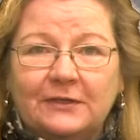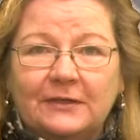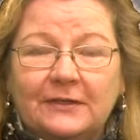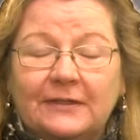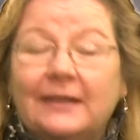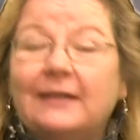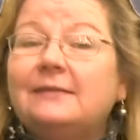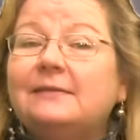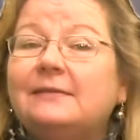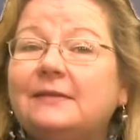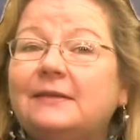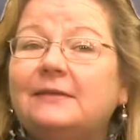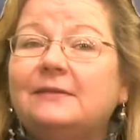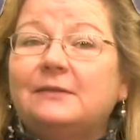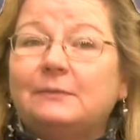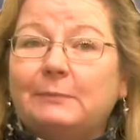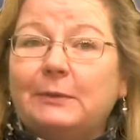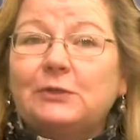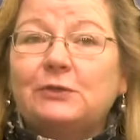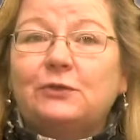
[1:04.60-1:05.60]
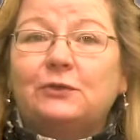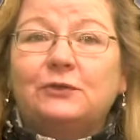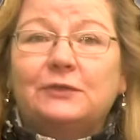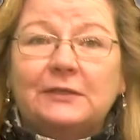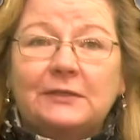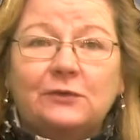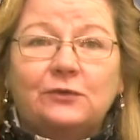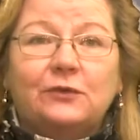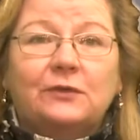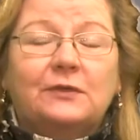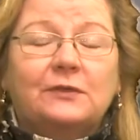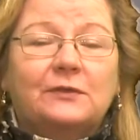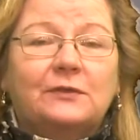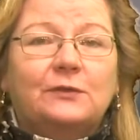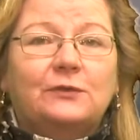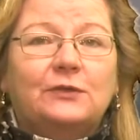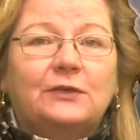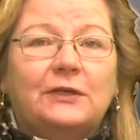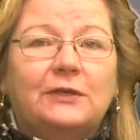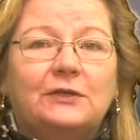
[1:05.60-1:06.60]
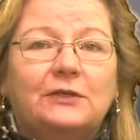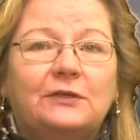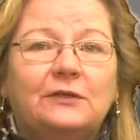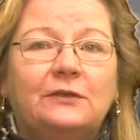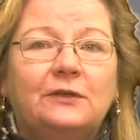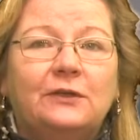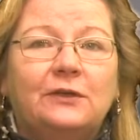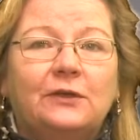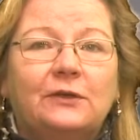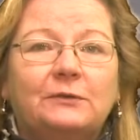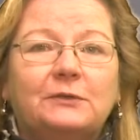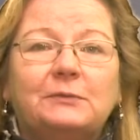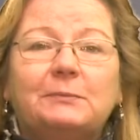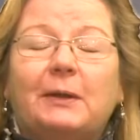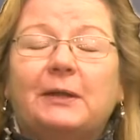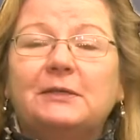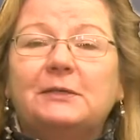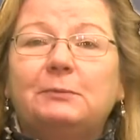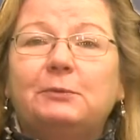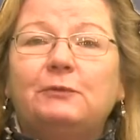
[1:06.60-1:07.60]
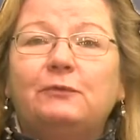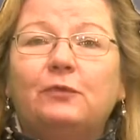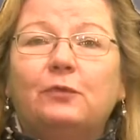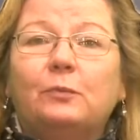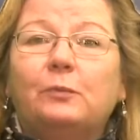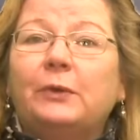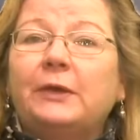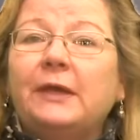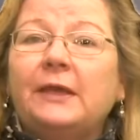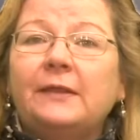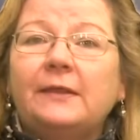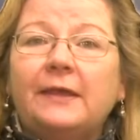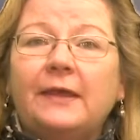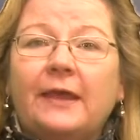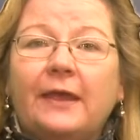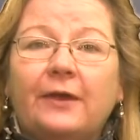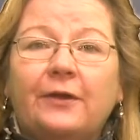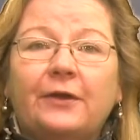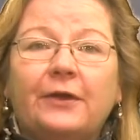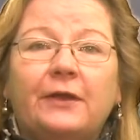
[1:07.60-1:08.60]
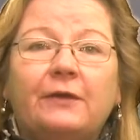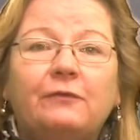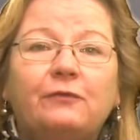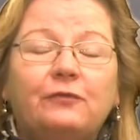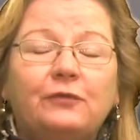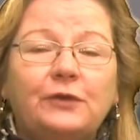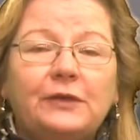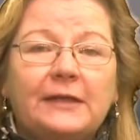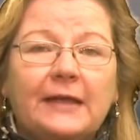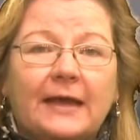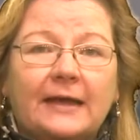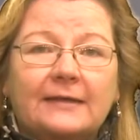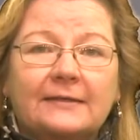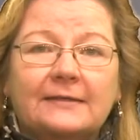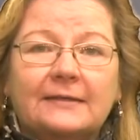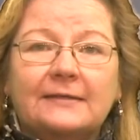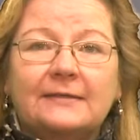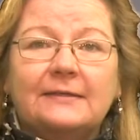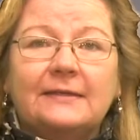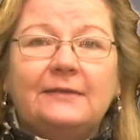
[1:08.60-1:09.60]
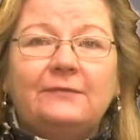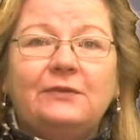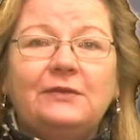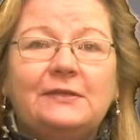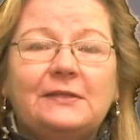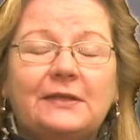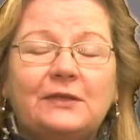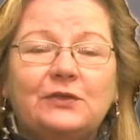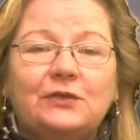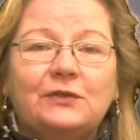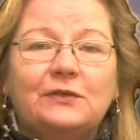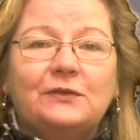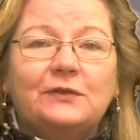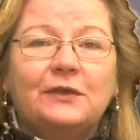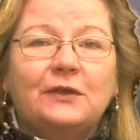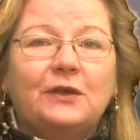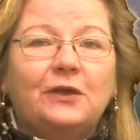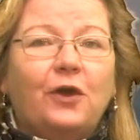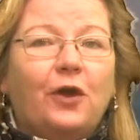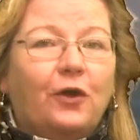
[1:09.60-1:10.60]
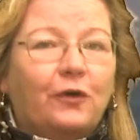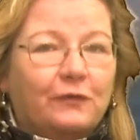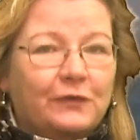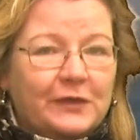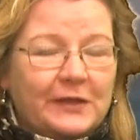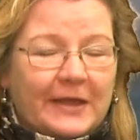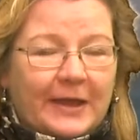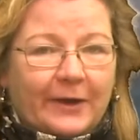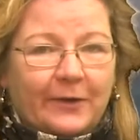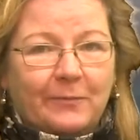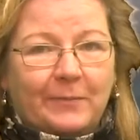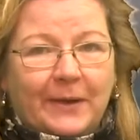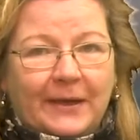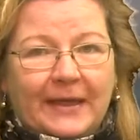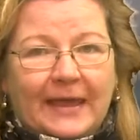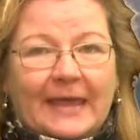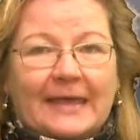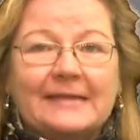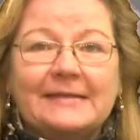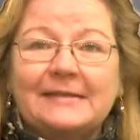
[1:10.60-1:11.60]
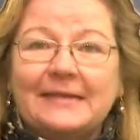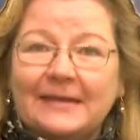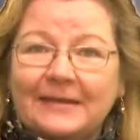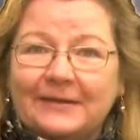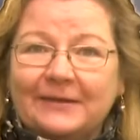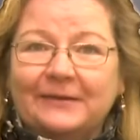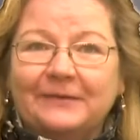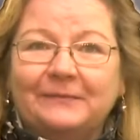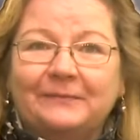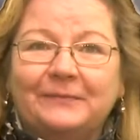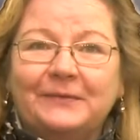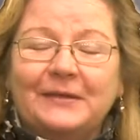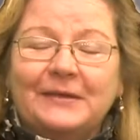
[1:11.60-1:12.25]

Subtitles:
That's the Special District Association responsible for bringing the area free-to-access TV stations over the air by antenna.